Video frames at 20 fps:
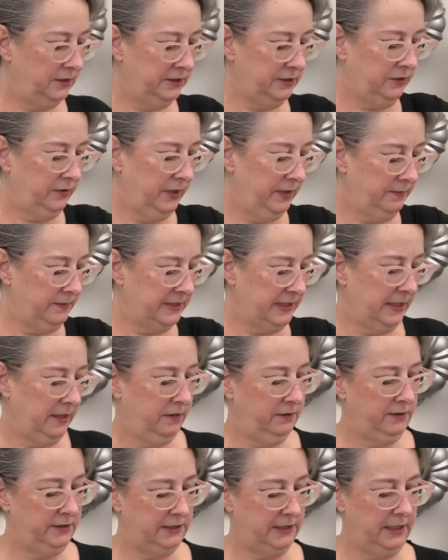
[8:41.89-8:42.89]
Scrape
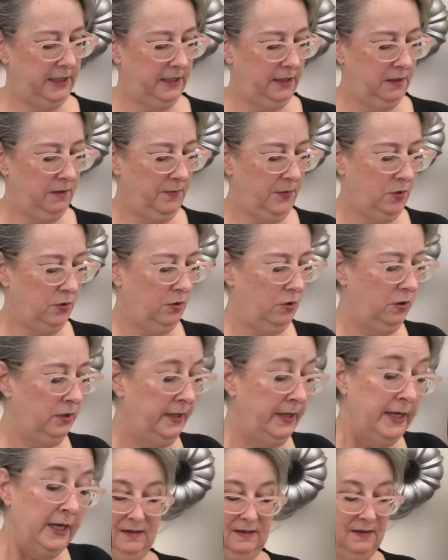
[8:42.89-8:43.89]
down side of the bowl.
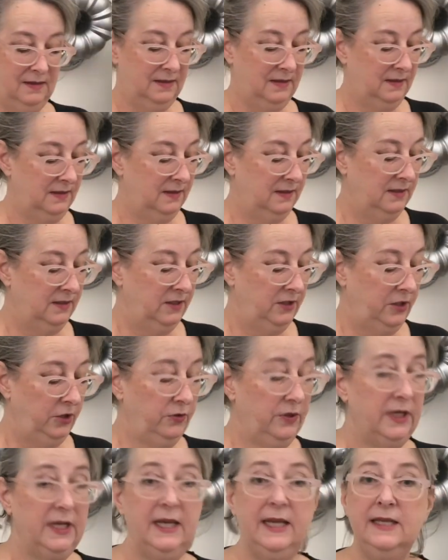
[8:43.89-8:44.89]
You
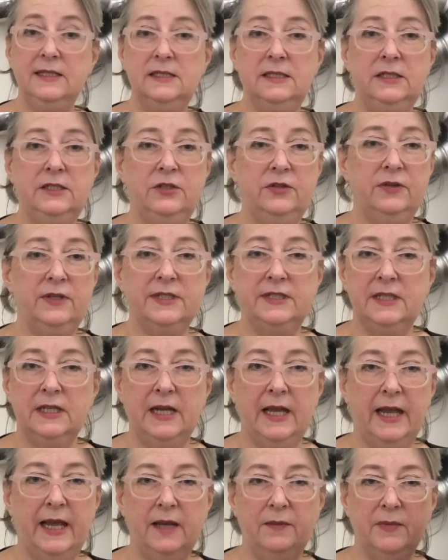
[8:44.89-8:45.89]
can easily do this in
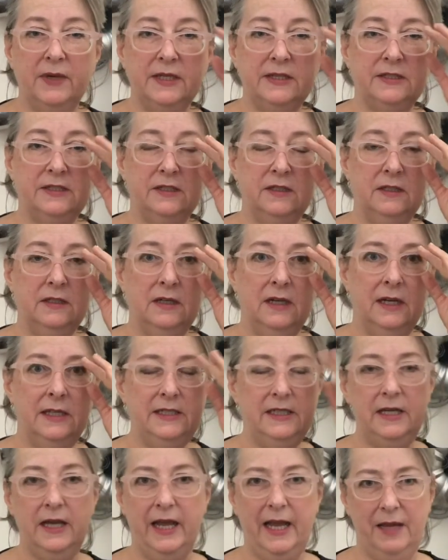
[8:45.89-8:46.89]
a hand mixer. I
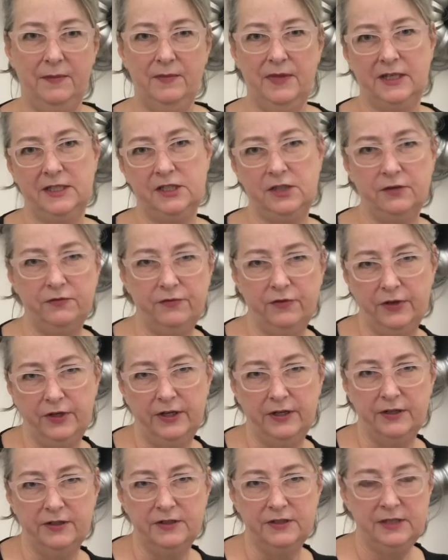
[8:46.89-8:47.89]
did a hand mixer for
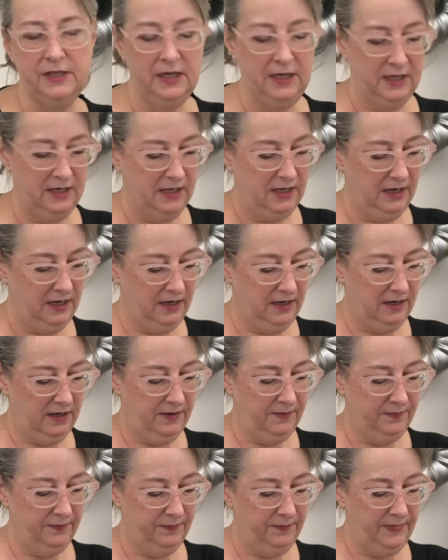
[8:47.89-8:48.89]
years.
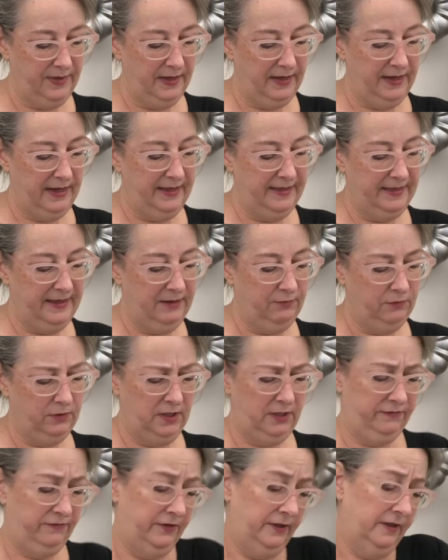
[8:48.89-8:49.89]
And that, well,
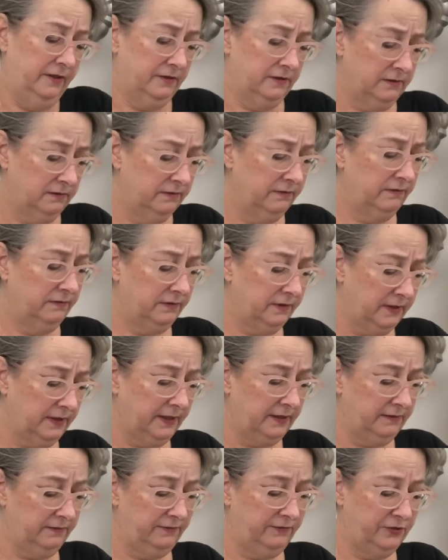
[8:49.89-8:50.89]
not for years, for
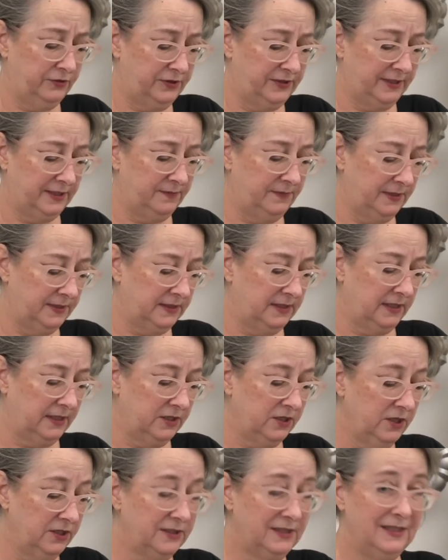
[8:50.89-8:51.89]
like the first 6 months that I
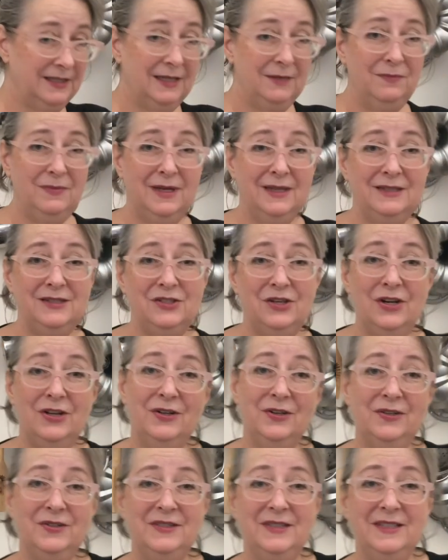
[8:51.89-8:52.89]
cooked, and then my
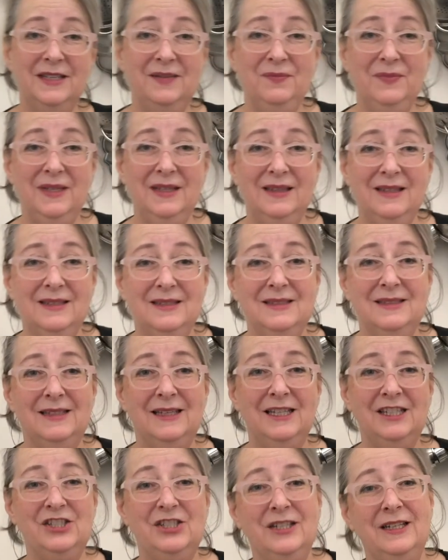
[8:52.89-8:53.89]
daughter sent me this
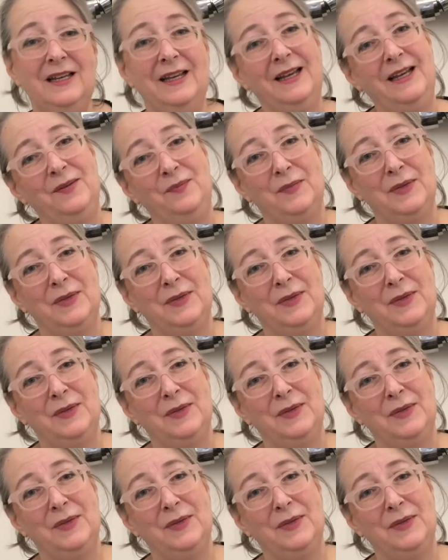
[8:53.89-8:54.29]
KitchenAid